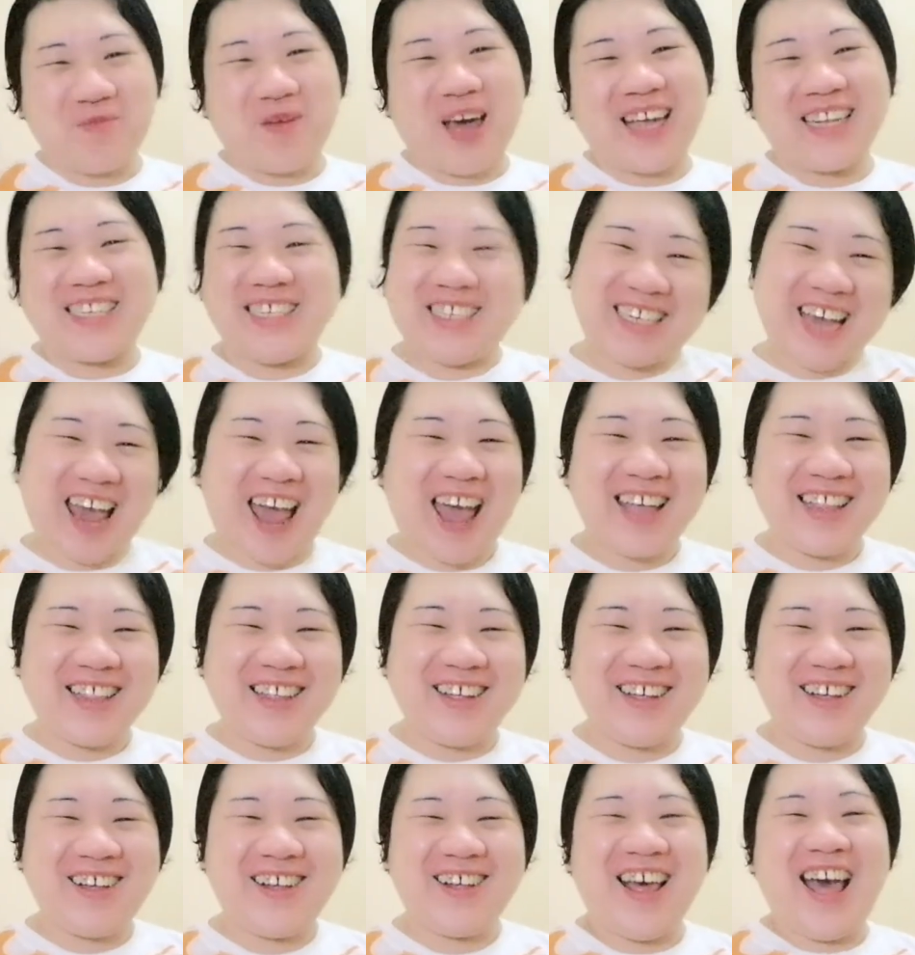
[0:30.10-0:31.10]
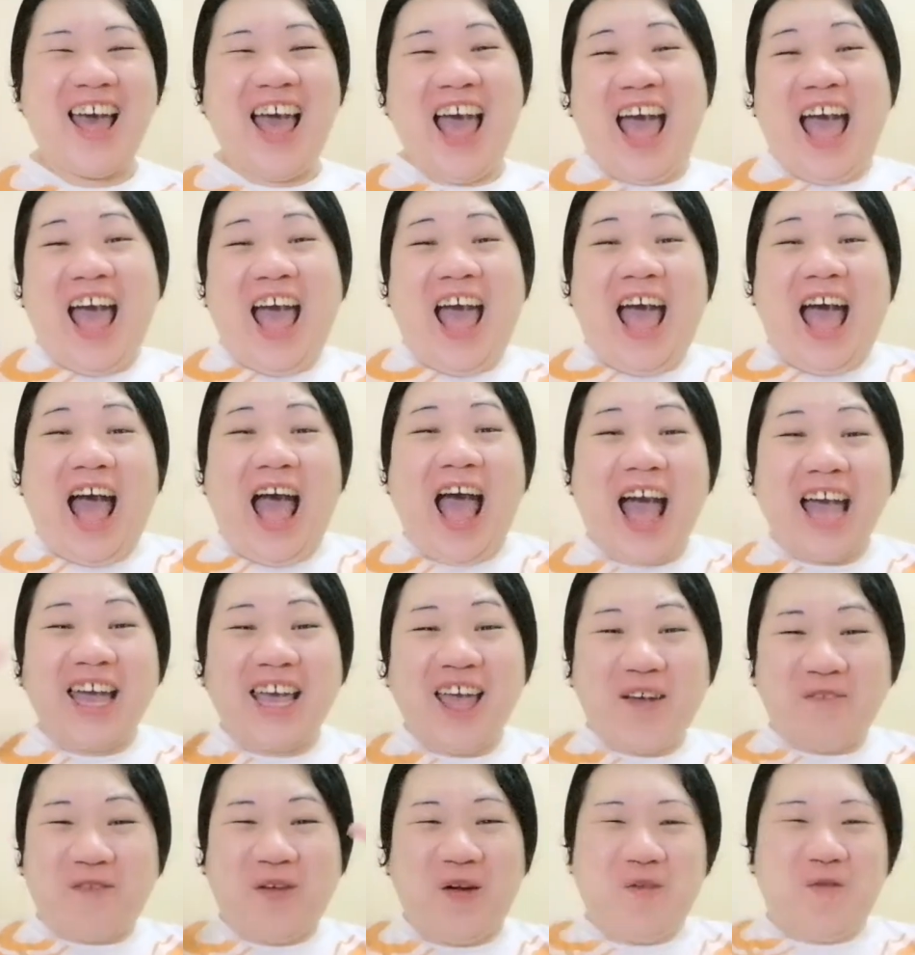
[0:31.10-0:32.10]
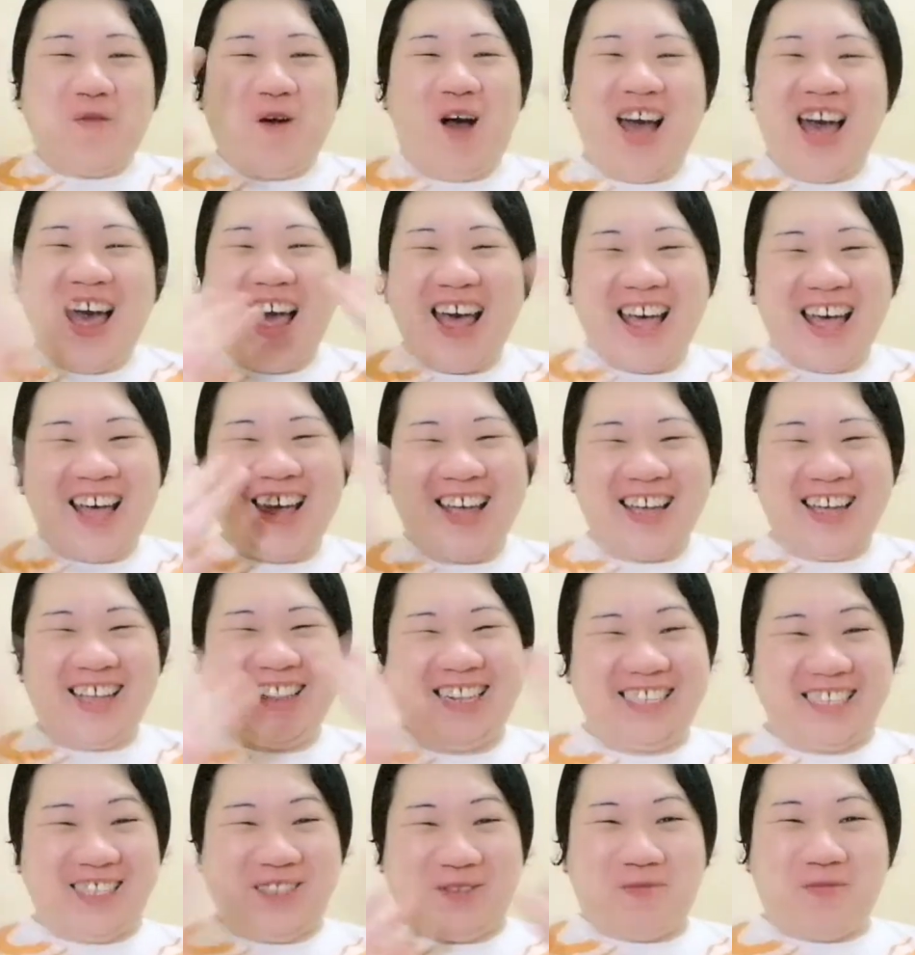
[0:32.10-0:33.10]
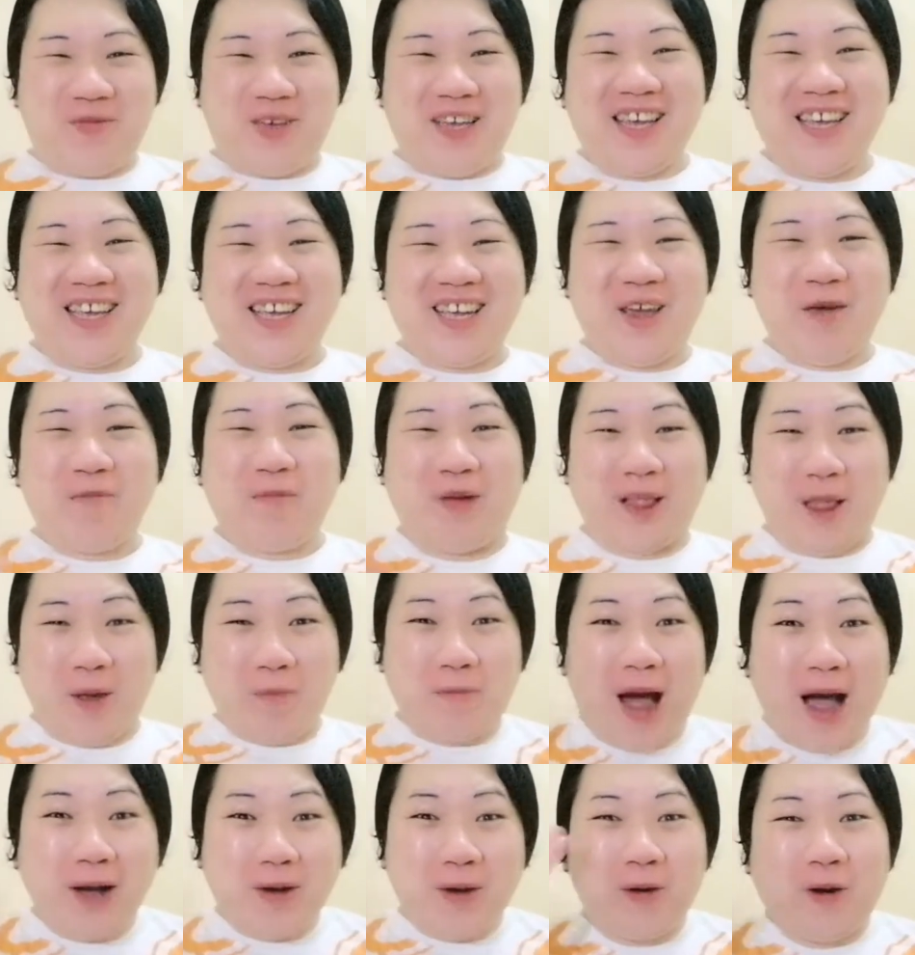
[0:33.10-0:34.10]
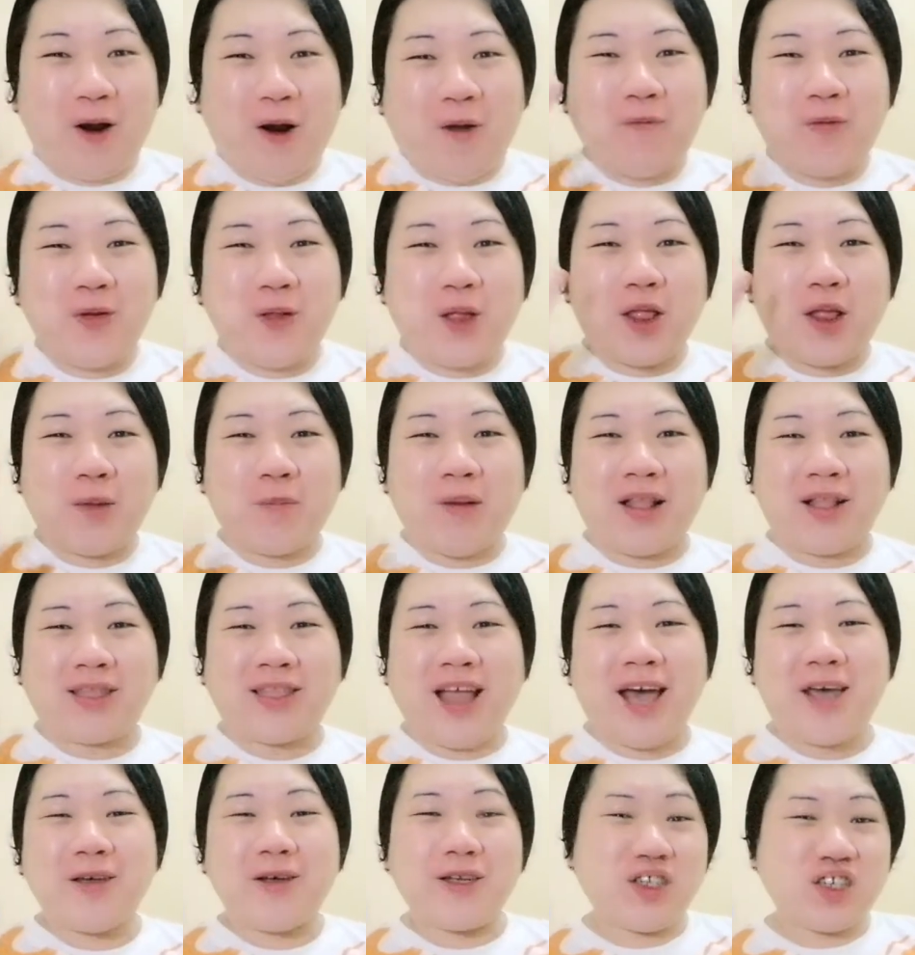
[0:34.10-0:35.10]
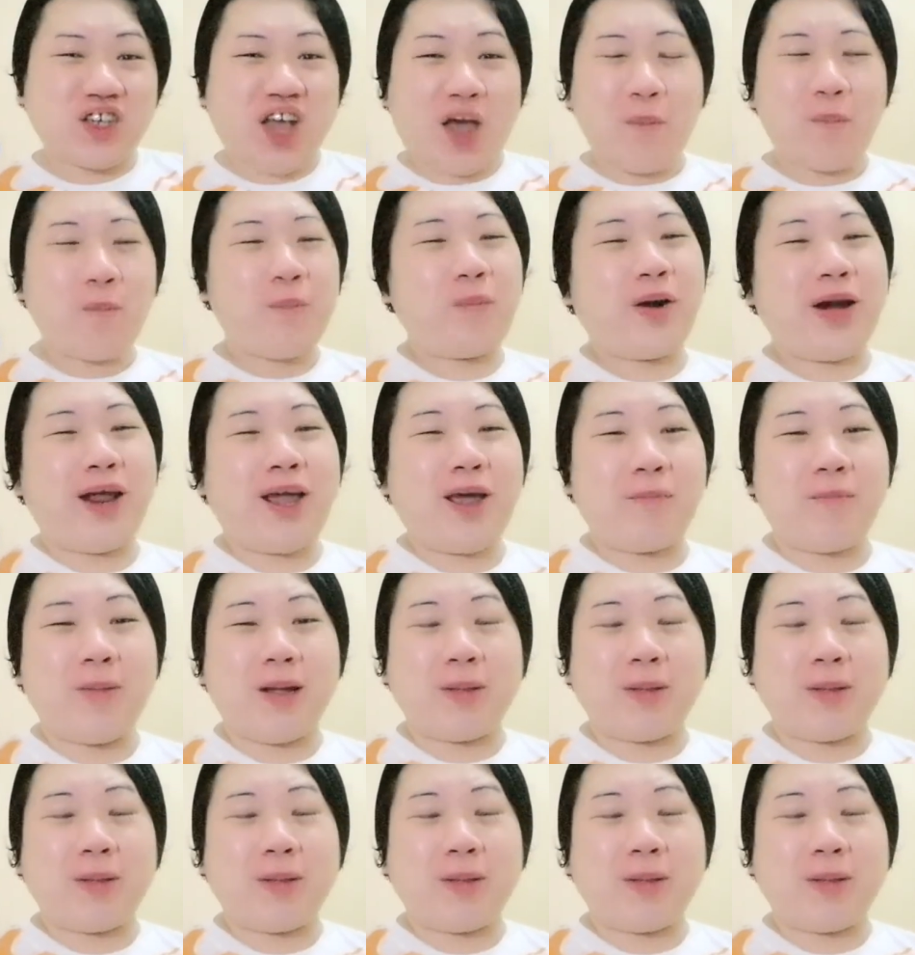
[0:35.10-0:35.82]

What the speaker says: my channel. Hi everyone! It's me! Panibagong review na naman tayo, syempre.